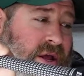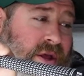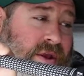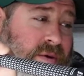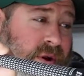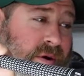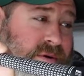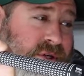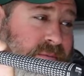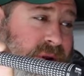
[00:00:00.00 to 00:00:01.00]
you can
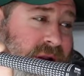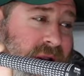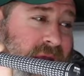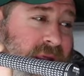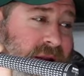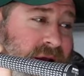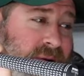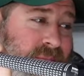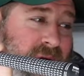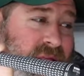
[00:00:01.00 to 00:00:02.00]
always jump in
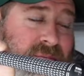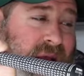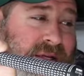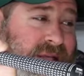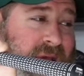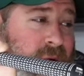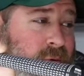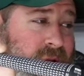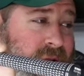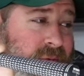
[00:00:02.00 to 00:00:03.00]
and buy them as head
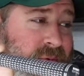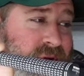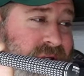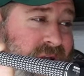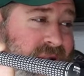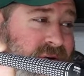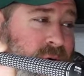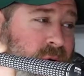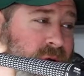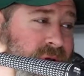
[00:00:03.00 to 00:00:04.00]
only, which is kind of
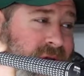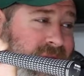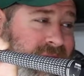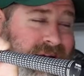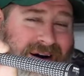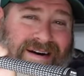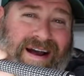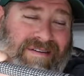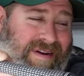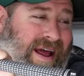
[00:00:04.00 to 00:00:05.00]
cool. They
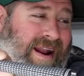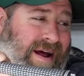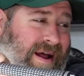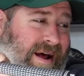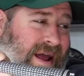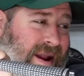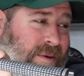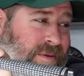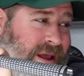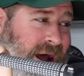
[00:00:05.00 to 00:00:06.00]
have a head
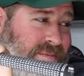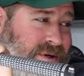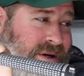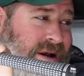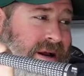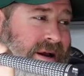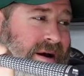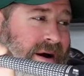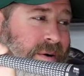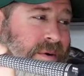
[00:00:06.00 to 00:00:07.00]
only option,
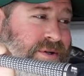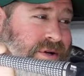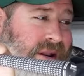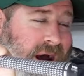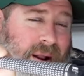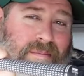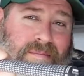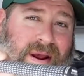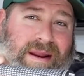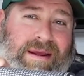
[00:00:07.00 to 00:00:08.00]
which not
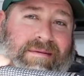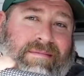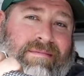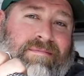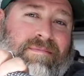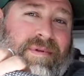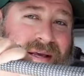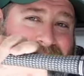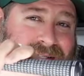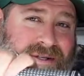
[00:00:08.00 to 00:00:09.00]
many
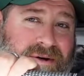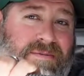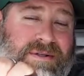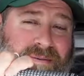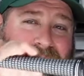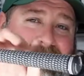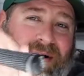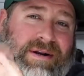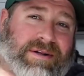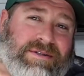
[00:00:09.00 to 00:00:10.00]
places do, but some of the
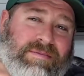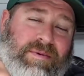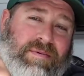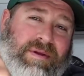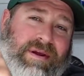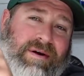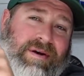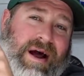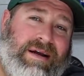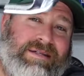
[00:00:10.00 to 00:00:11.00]
direct-to-consumer
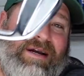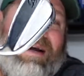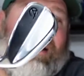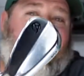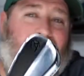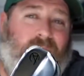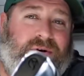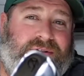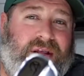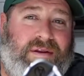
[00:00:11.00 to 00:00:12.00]
guys
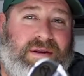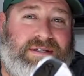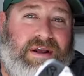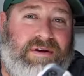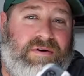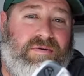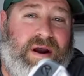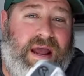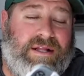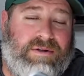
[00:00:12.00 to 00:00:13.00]
will sell you
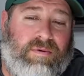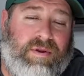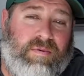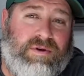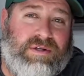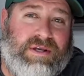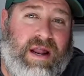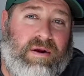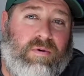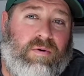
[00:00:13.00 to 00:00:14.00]
heads only, which is
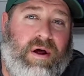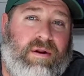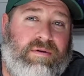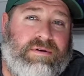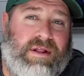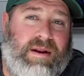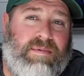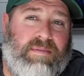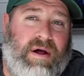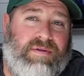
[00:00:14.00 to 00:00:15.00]
kind of cool. I know there's a lot of
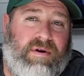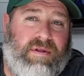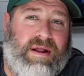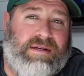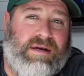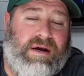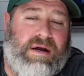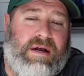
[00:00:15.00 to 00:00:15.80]
people out there that